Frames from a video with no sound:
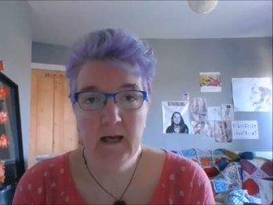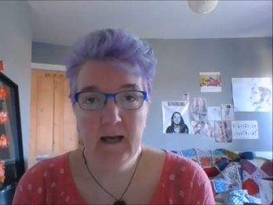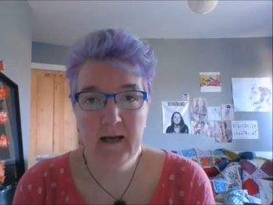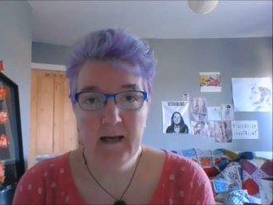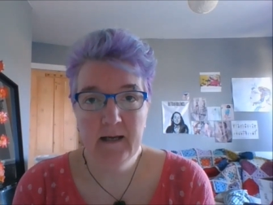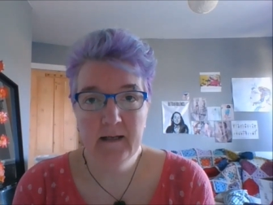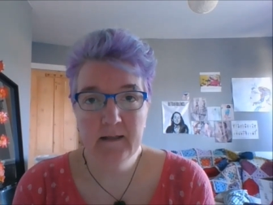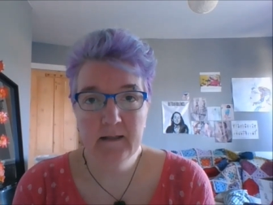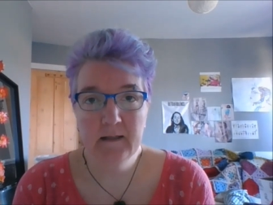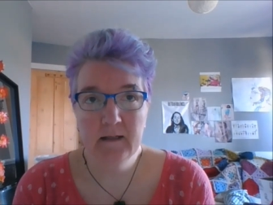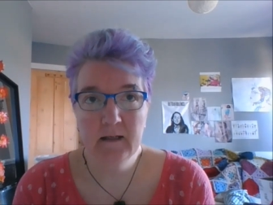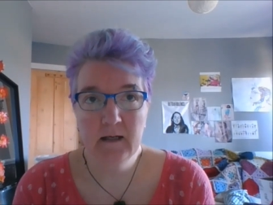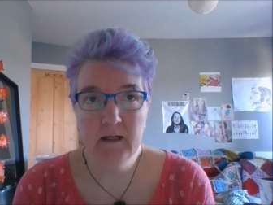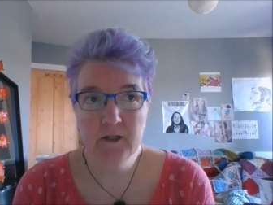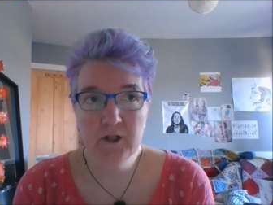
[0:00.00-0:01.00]
And
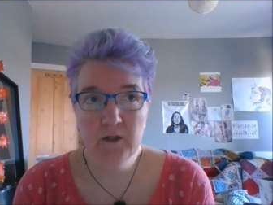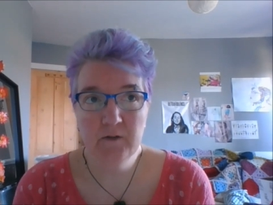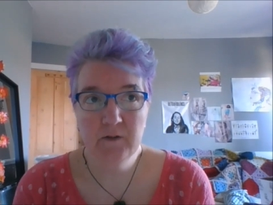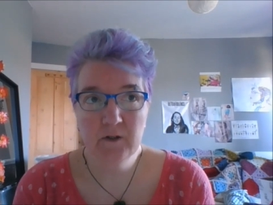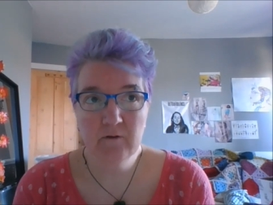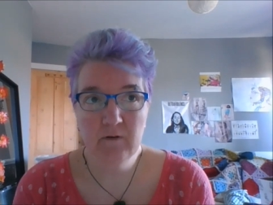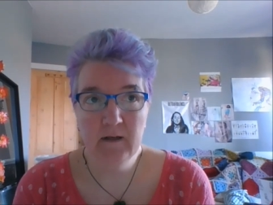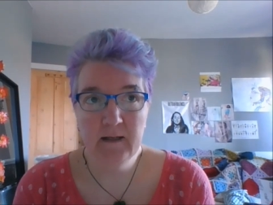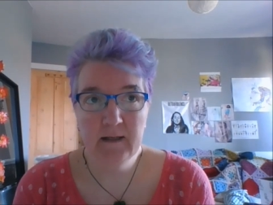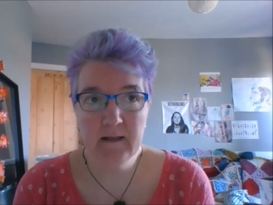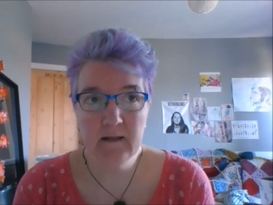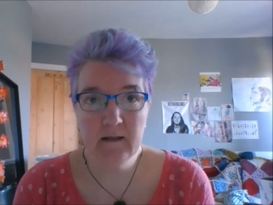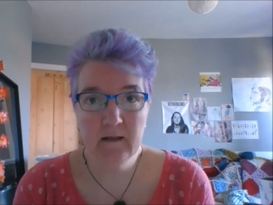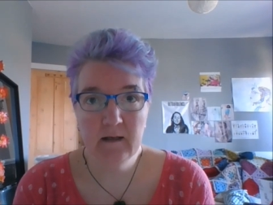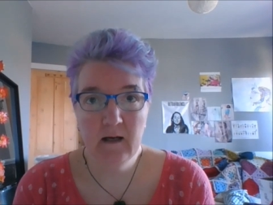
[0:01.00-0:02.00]
I chose acrylic
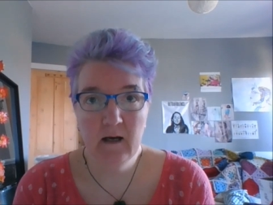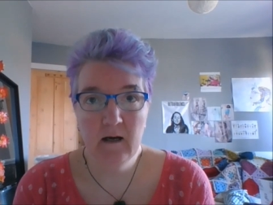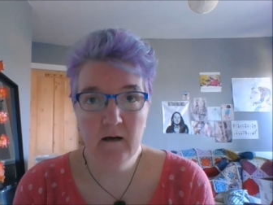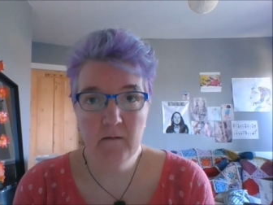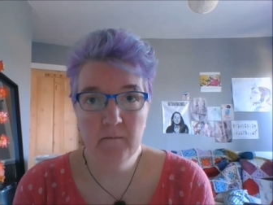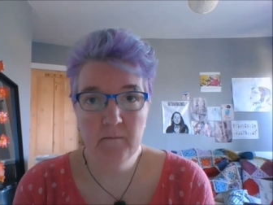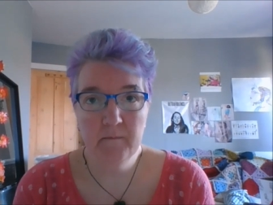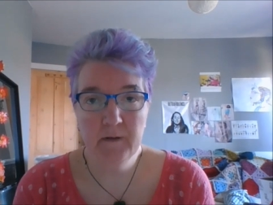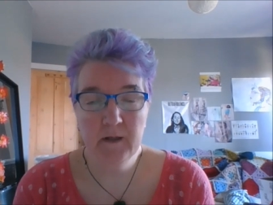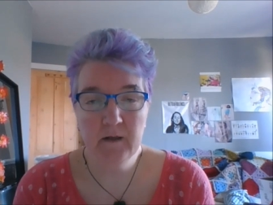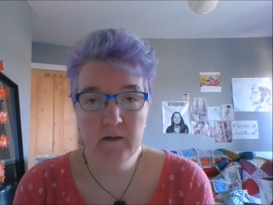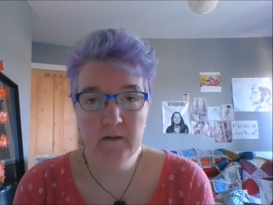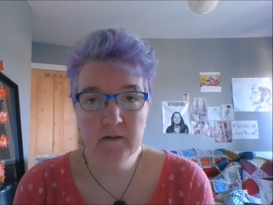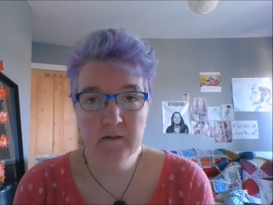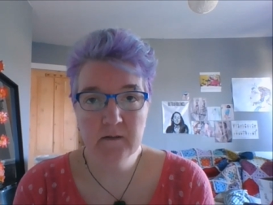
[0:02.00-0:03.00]
um,
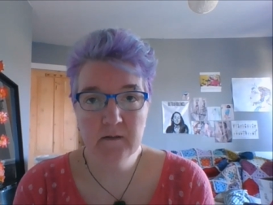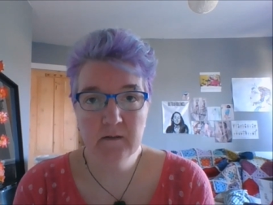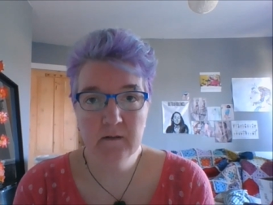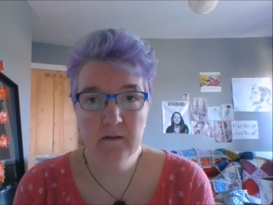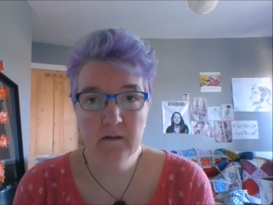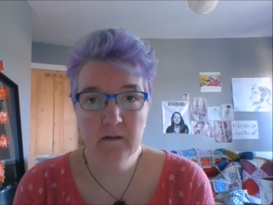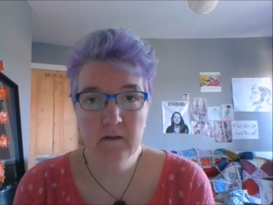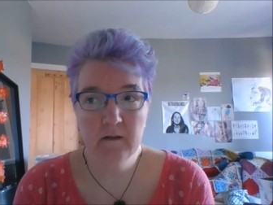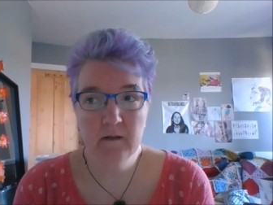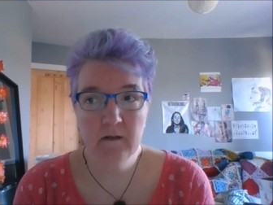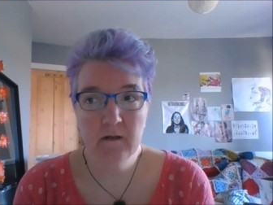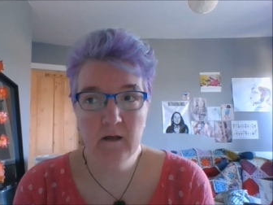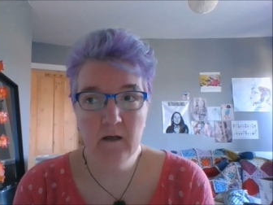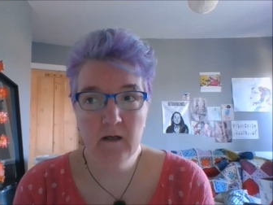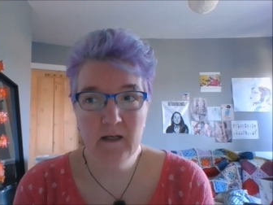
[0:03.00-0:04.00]
because
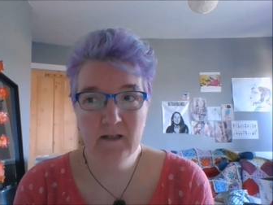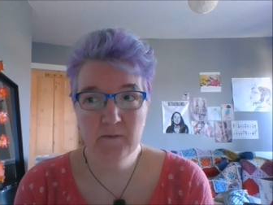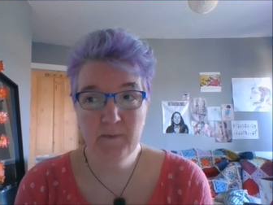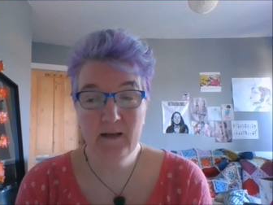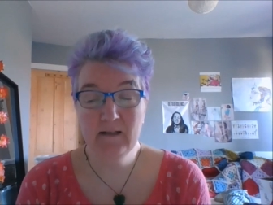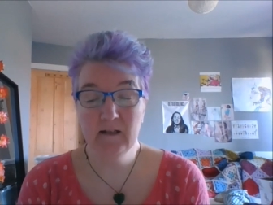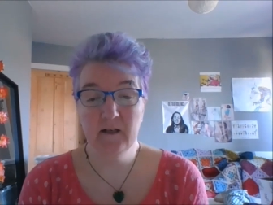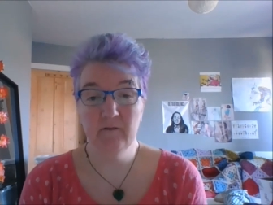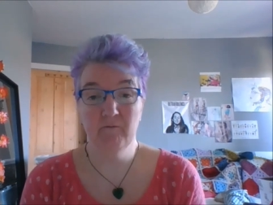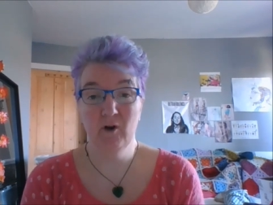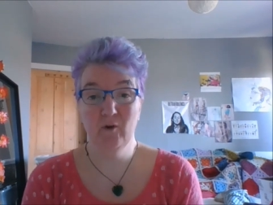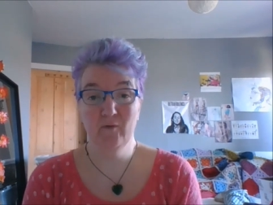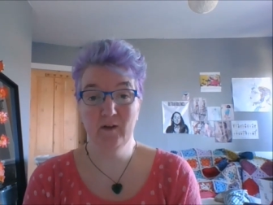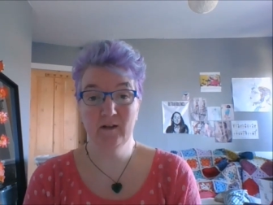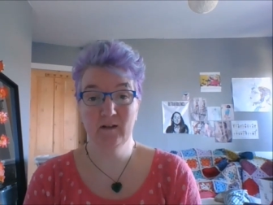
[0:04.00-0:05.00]
uh, it's basically
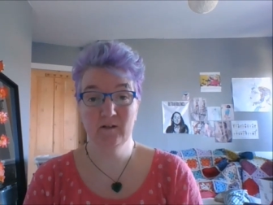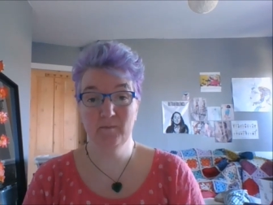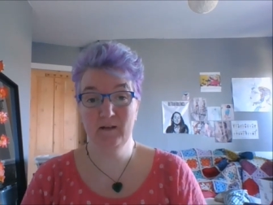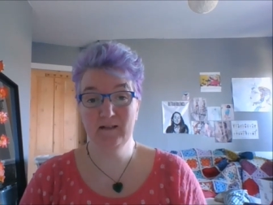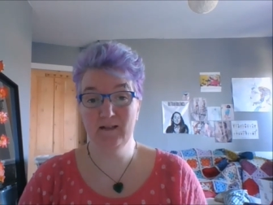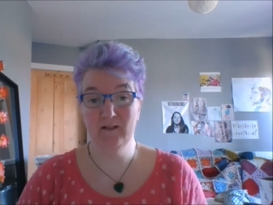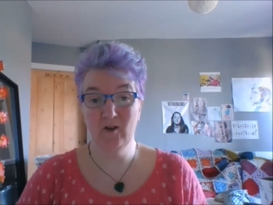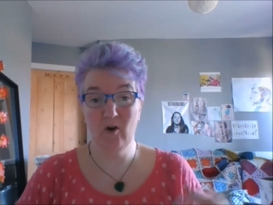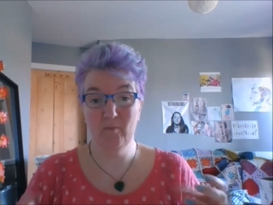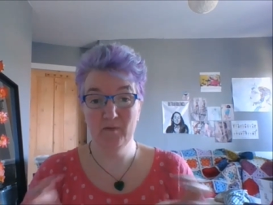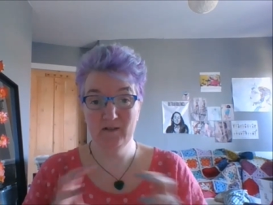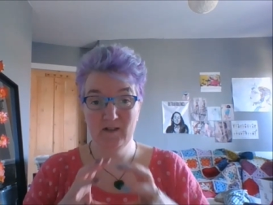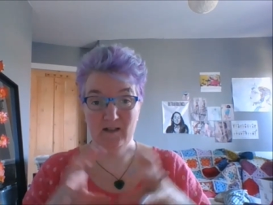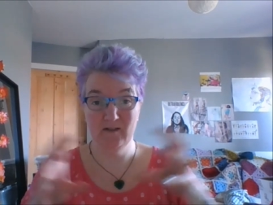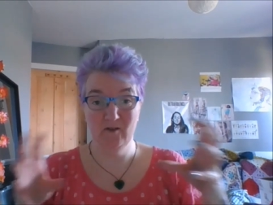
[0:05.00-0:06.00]
roving, it's basically top,
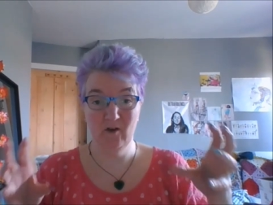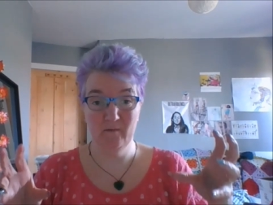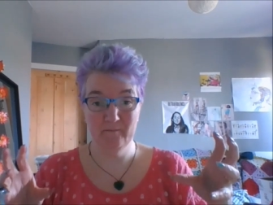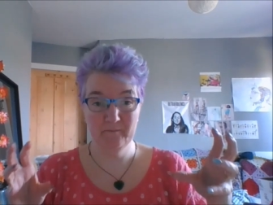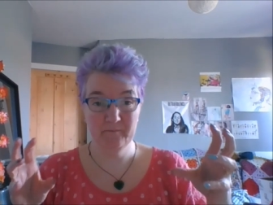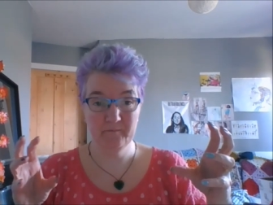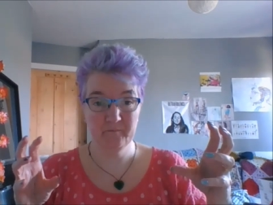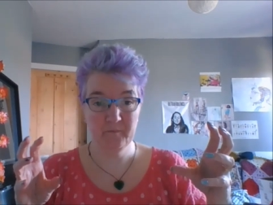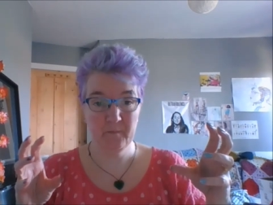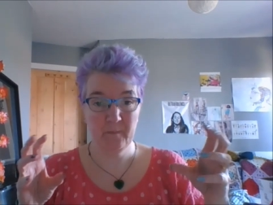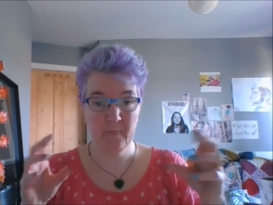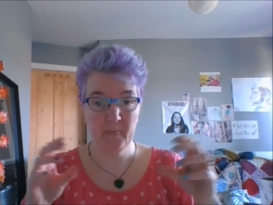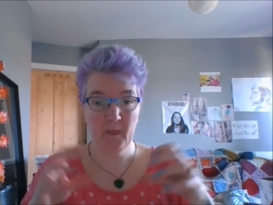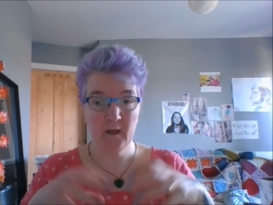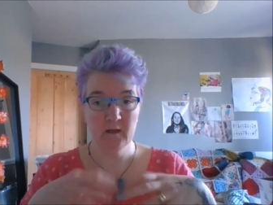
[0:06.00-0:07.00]
it's, it's not
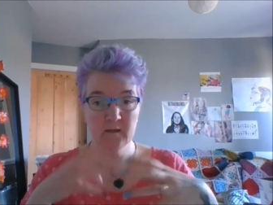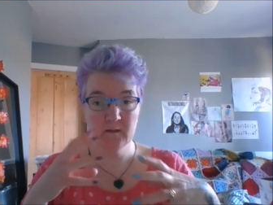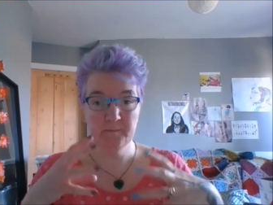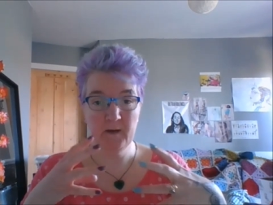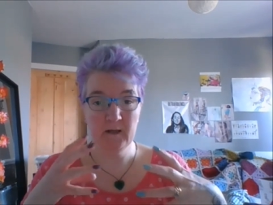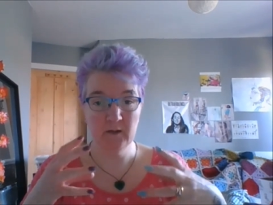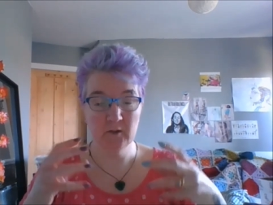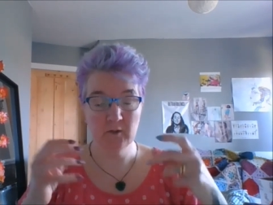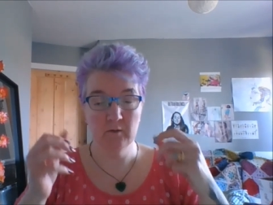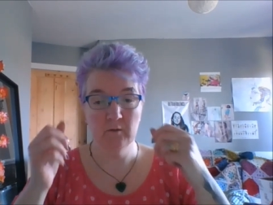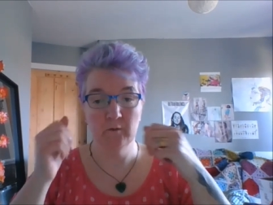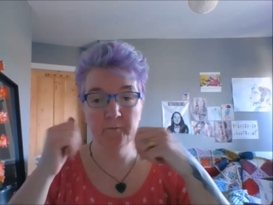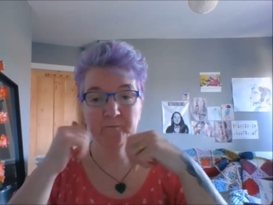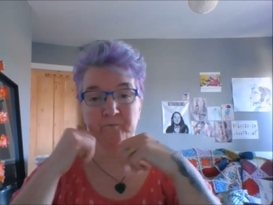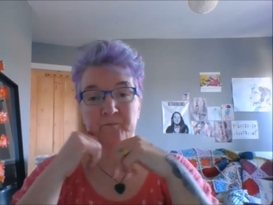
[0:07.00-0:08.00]
spun at
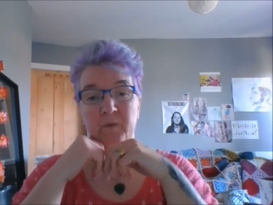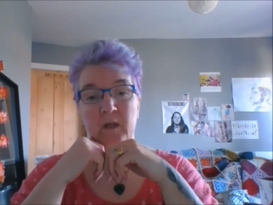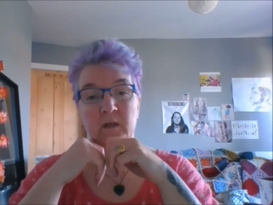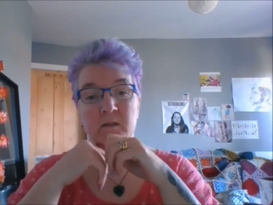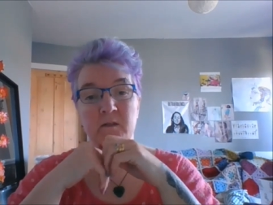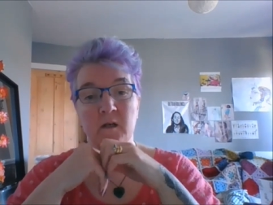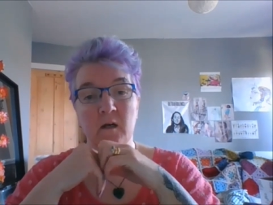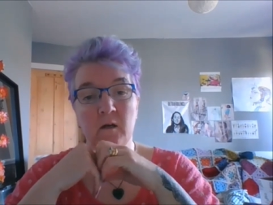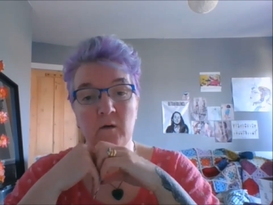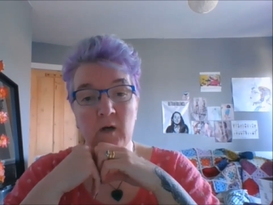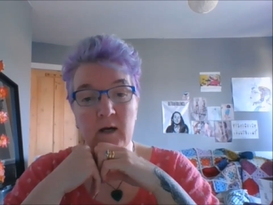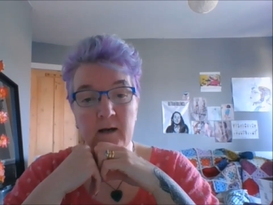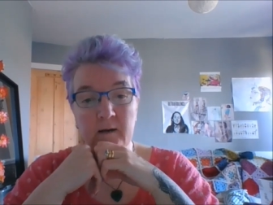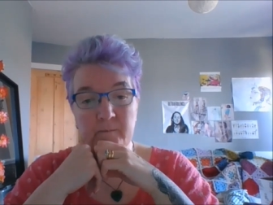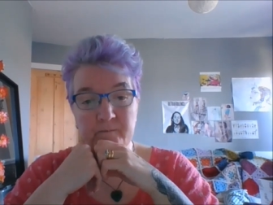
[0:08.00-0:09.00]
all. So
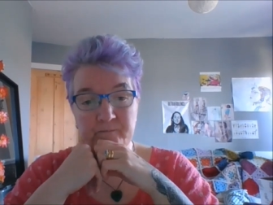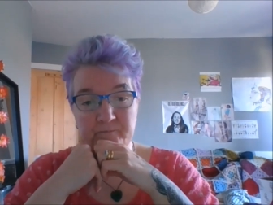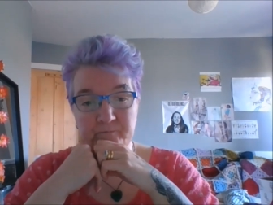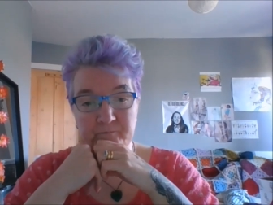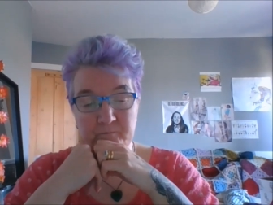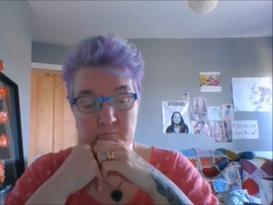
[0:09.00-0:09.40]
um,